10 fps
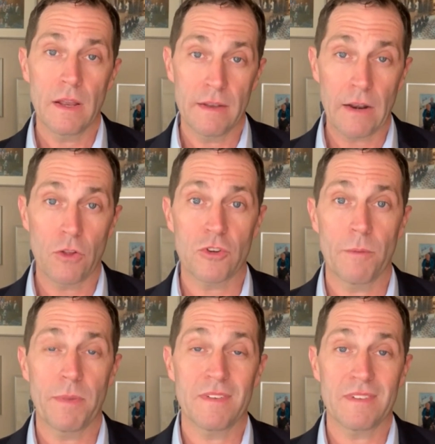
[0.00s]
and Donald
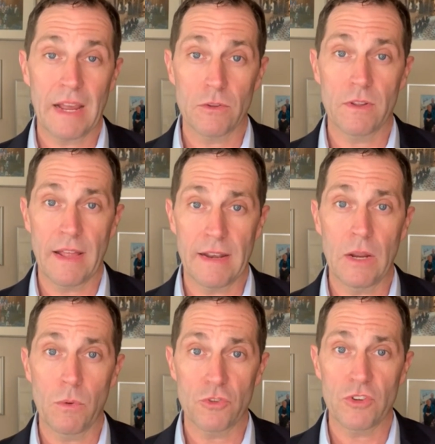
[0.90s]
Trump is entitled to
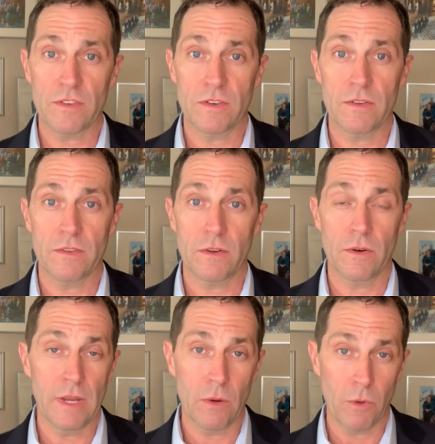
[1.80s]
that equal justice
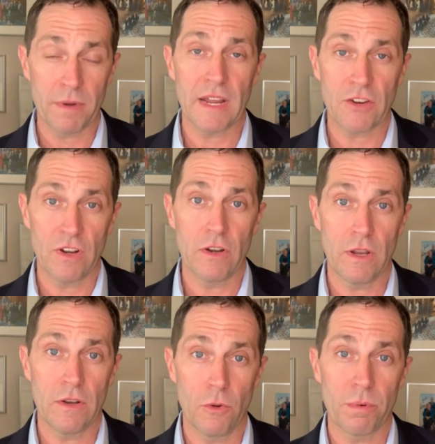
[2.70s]
or equal
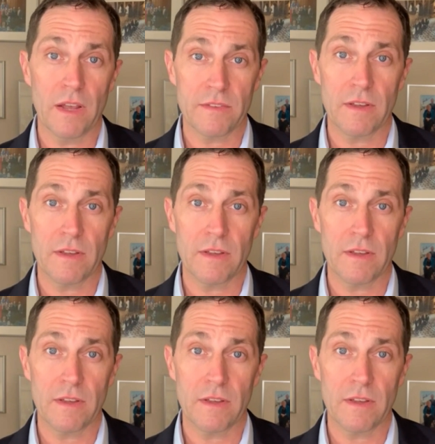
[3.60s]
protection in due